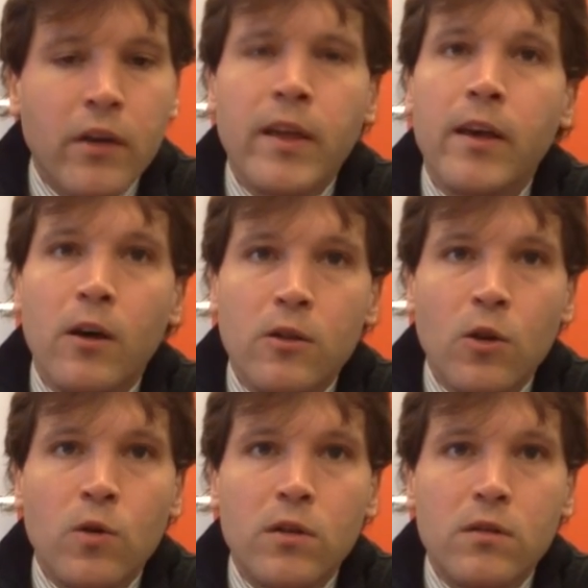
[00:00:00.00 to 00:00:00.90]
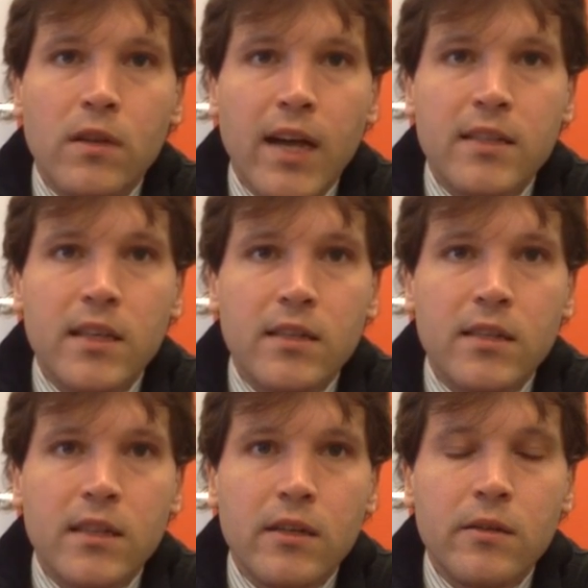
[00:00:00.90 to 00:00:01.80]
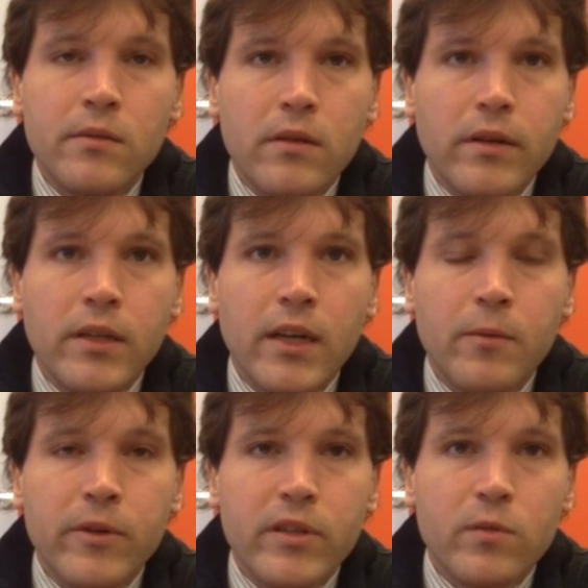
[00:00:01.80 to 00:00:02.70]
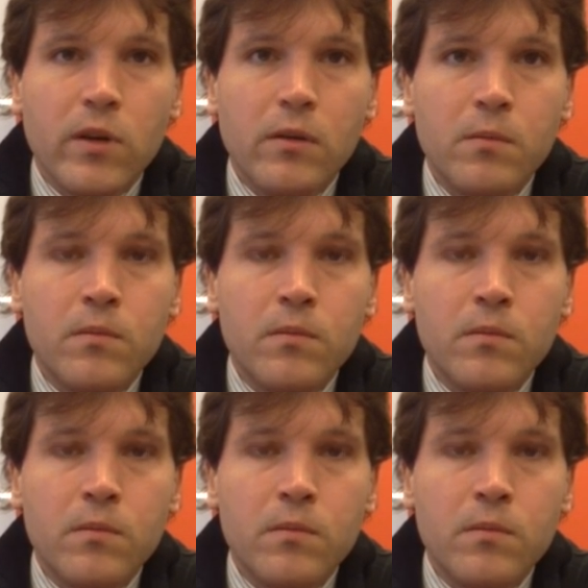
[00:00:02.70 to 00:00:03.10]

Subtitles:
Are they all local assets in there, or are they networked as well?